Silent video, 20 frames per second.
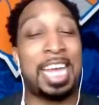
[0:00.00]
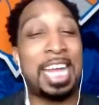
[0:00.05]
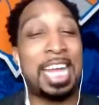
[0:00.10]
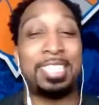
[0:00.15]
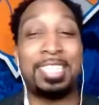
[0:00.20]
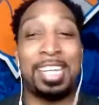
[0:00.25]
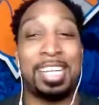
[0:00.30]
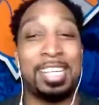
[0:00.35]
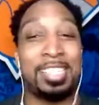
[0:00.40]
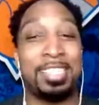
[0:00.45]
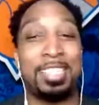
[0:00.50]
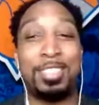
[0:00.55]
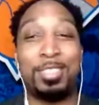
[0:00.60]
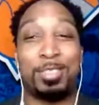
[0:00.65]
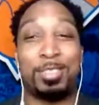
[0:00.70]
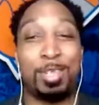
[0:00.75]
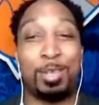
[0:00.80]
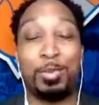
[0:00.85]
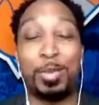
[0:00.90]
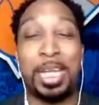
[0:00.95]
today is
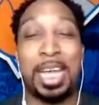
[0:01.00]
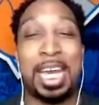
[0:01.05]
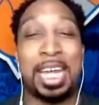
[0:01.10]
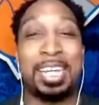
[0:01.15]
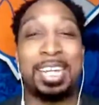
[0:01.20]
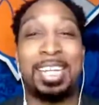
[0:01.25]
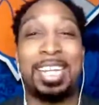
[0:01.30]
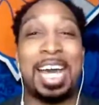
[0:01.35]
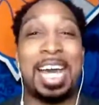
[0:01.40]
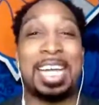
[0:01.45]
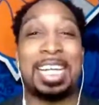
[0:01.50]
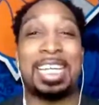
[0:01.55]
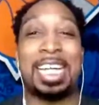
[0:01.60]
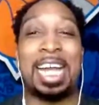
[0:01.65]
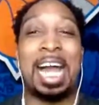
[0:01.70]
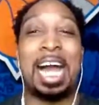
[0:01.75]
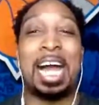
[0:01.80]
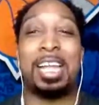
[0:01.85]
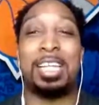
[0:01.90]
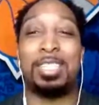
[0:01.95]
interesting. We got a lot
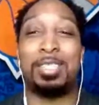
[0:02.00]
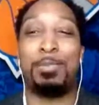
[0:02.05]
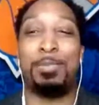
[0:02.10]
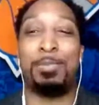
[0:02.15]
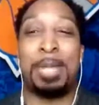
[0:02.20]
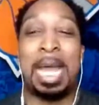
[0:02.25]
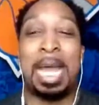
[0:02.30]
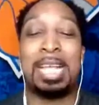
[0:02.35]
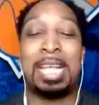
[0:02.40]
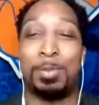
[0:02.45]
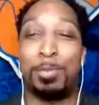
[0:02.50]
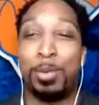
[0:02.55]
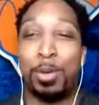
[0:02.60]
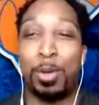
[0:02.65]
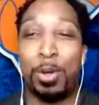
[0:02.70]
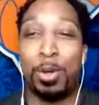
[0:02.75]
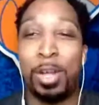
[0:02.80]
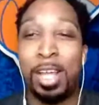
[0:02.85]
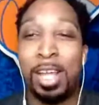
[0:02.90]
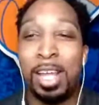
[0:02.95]
of college
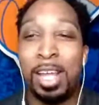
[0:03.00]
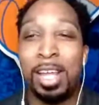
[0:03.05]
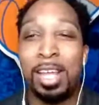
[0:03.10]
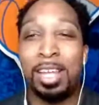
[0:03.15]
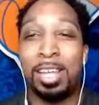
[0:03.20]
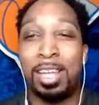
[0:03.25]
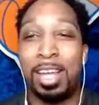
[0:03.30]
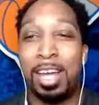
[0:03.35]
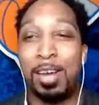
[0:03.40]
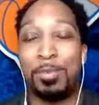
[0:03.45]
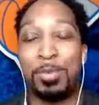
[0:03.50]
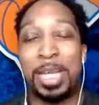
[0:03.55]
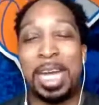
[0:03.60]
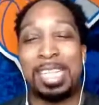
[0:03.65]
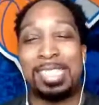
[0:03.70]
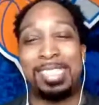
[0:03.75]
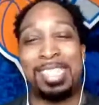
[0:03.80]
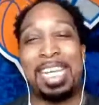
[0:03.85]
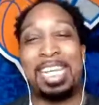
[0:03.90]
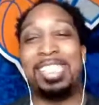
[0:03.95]
basketball love. We
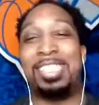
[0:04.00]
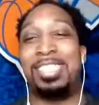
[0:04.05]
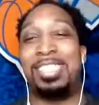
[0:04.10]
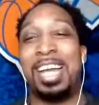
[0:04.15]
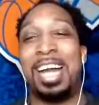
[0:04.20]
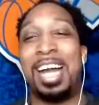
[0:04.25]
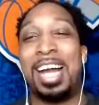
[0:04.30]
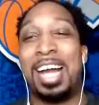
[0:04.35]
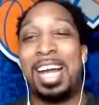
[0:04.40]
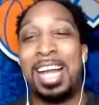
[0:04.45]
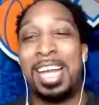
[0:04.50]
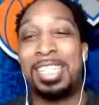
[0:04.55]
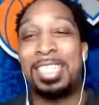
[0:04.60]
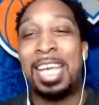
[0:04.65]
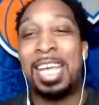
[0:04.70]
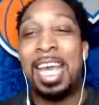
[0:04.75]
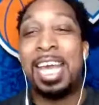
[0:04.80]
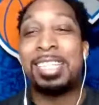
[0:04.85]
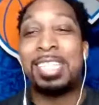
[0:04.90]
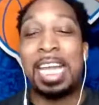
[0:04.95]
got St. John's.
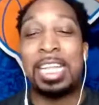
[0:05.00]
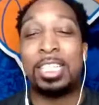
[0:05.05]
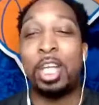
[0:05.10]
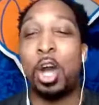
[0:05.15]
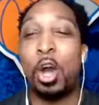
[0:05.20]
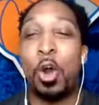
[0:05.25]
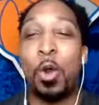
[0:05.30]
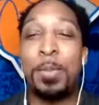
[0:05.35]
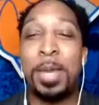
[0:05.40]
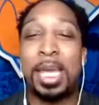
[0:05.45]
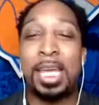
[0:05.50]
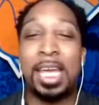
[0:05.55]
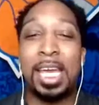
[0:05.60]
It's like the old Big East.